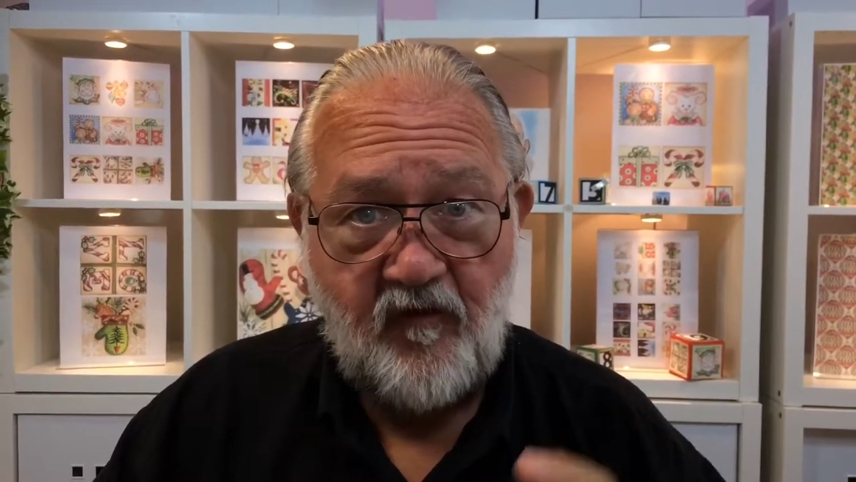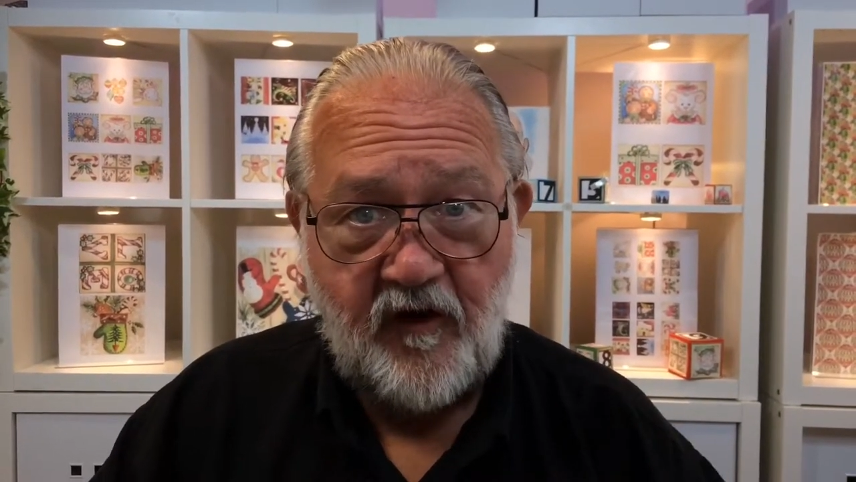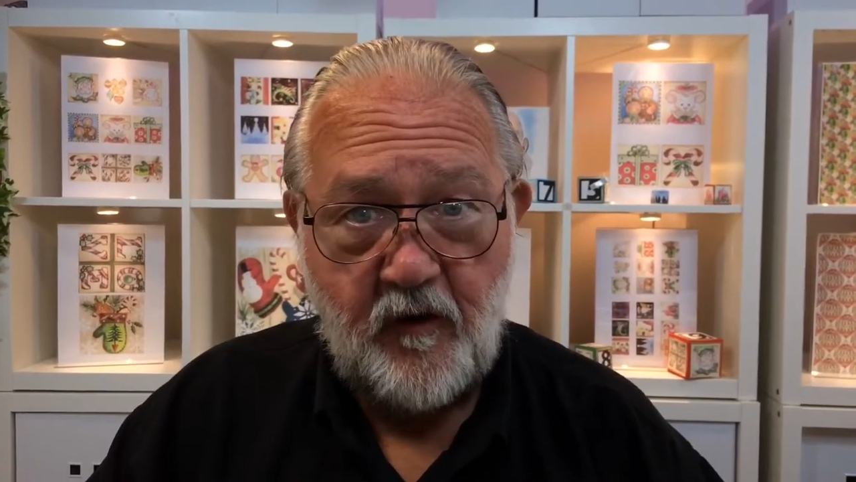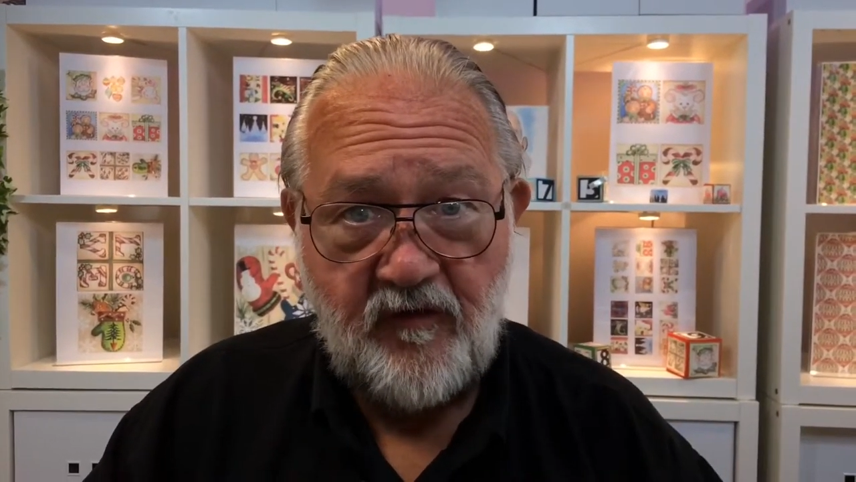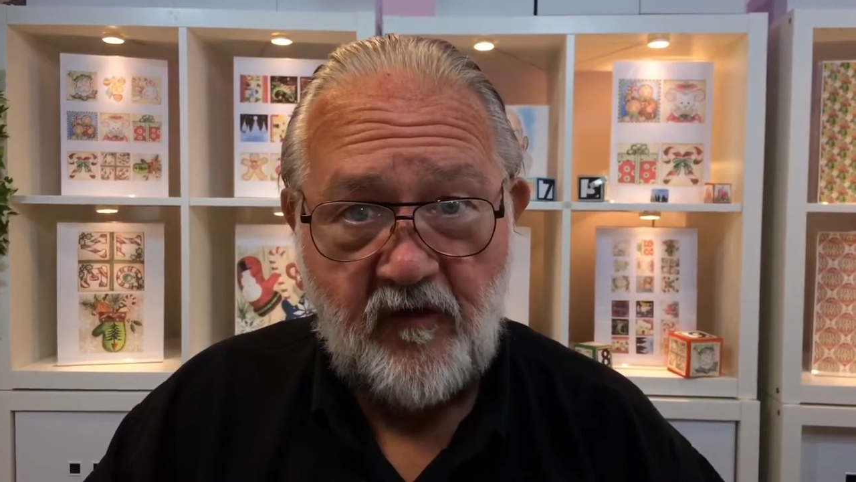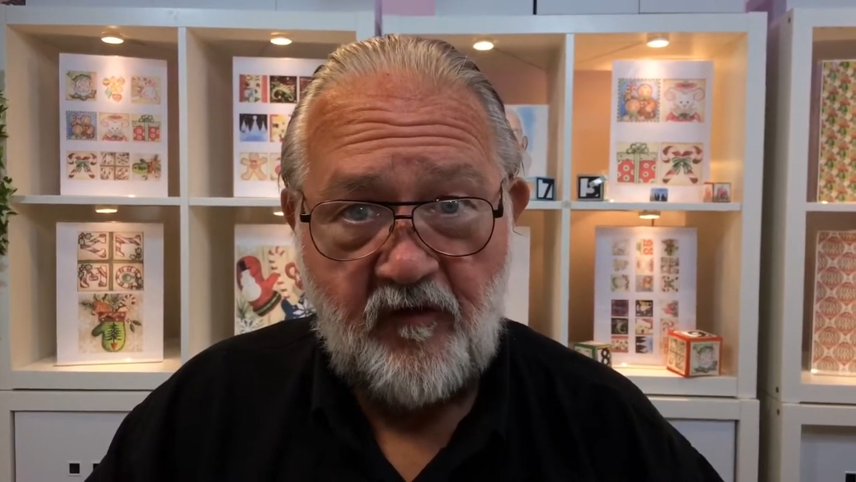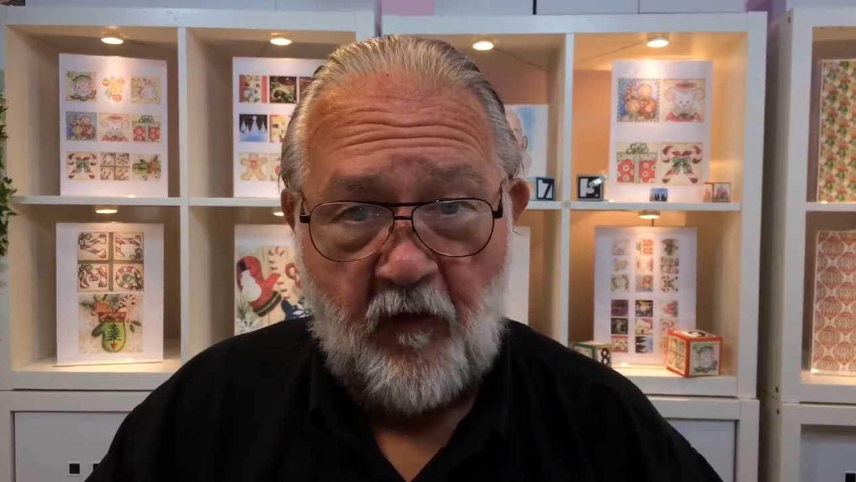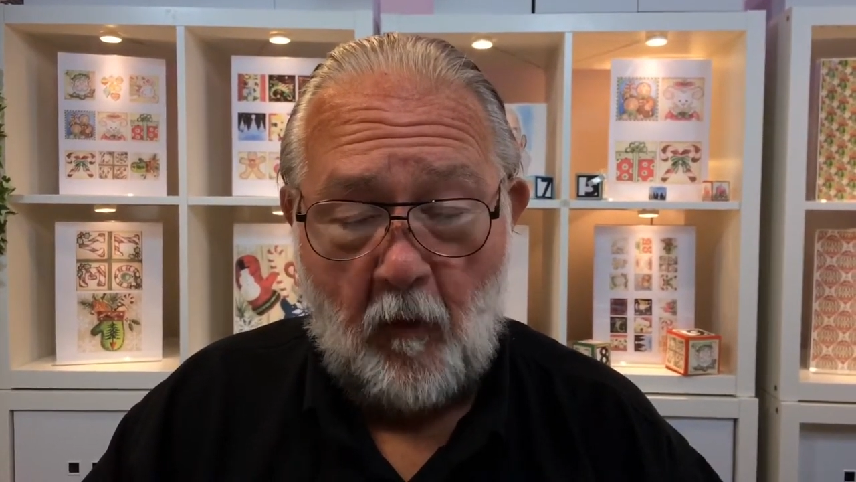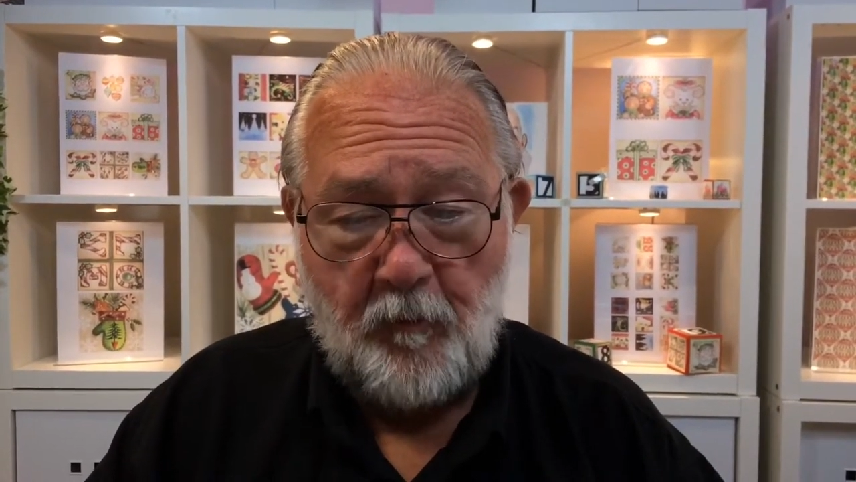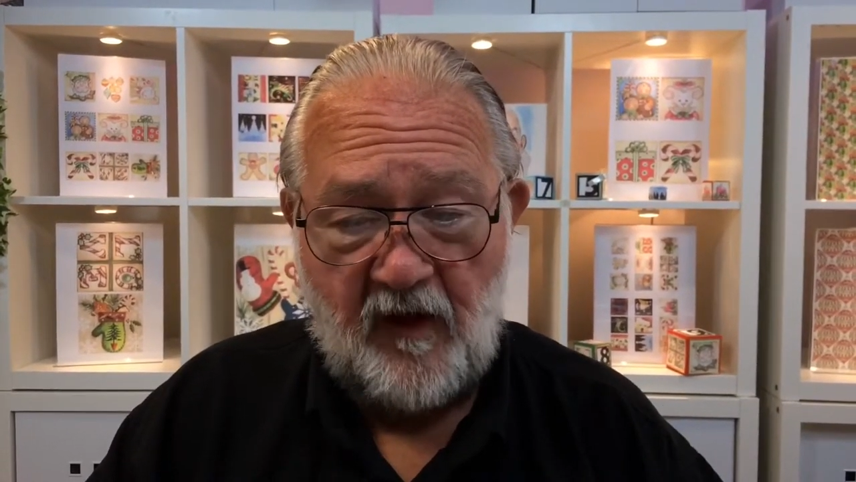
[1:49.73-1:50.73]
to use as
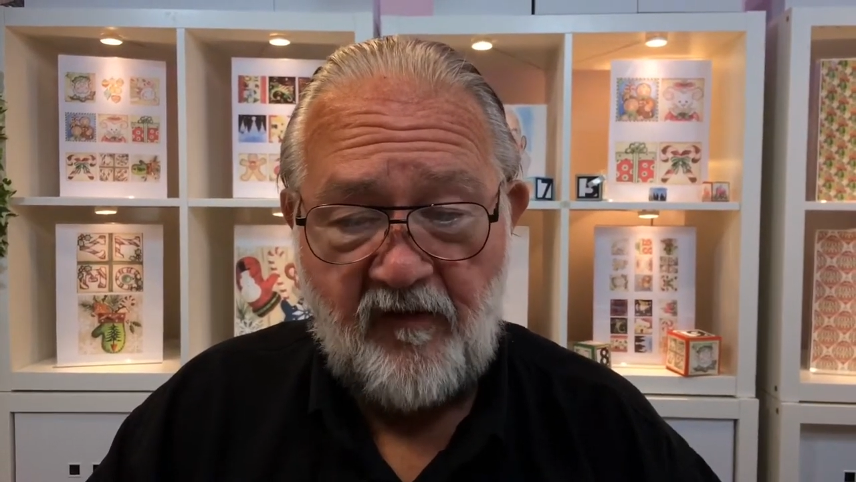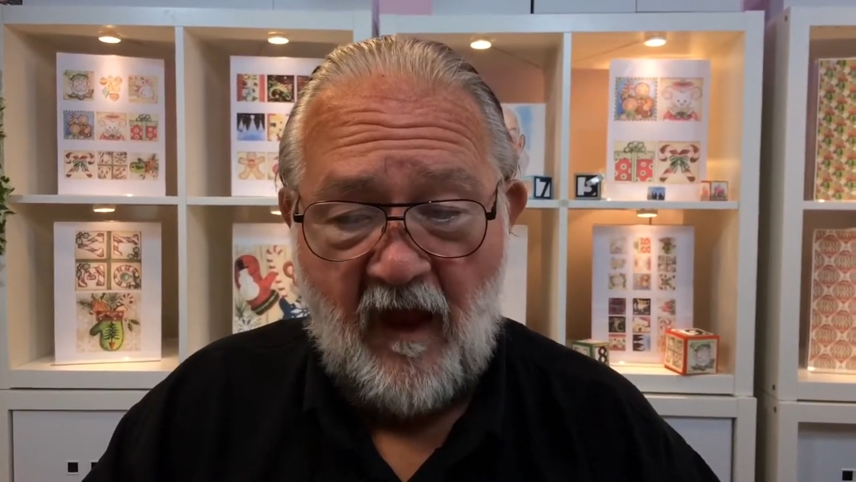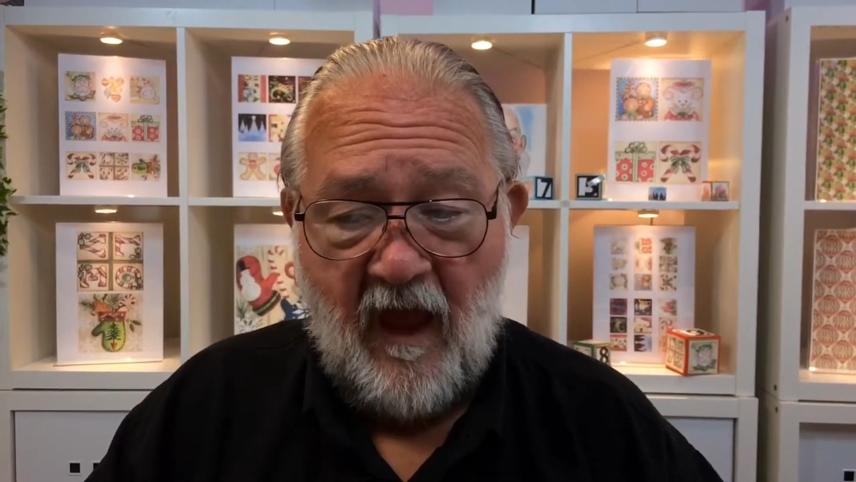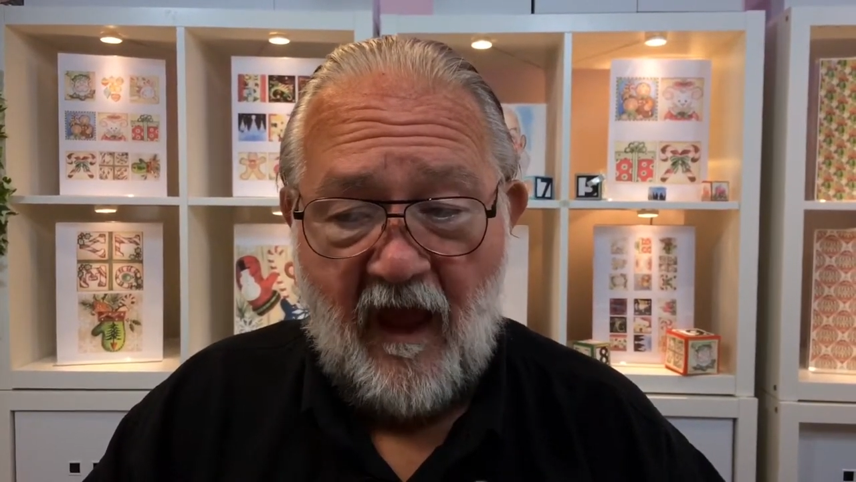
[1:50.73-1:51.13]
toppers